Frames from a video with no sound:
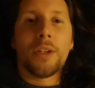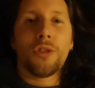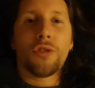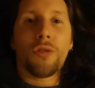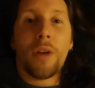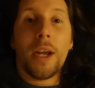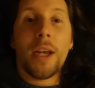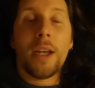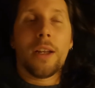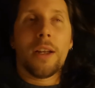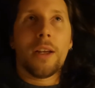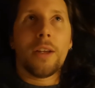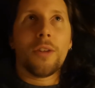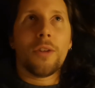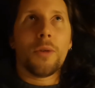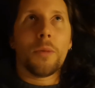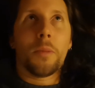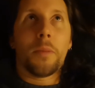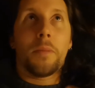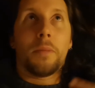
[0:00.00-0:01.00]

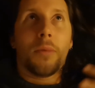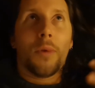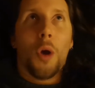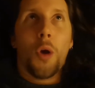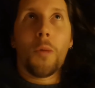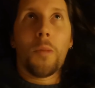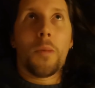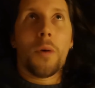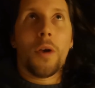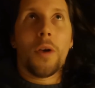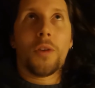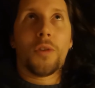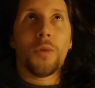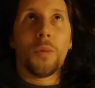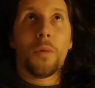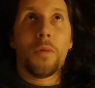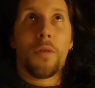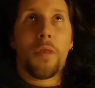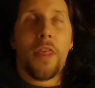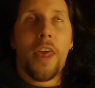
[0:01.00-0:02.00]
trainer, your own
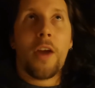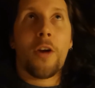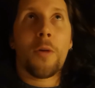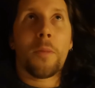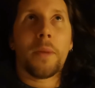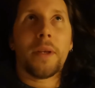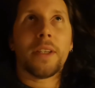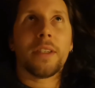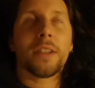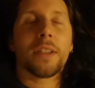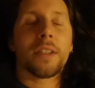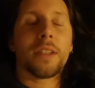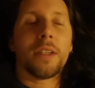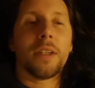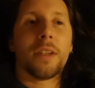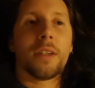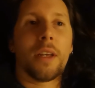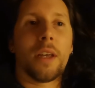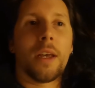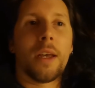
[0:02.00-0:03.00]
personal therapist,
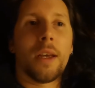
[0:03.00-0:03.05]
and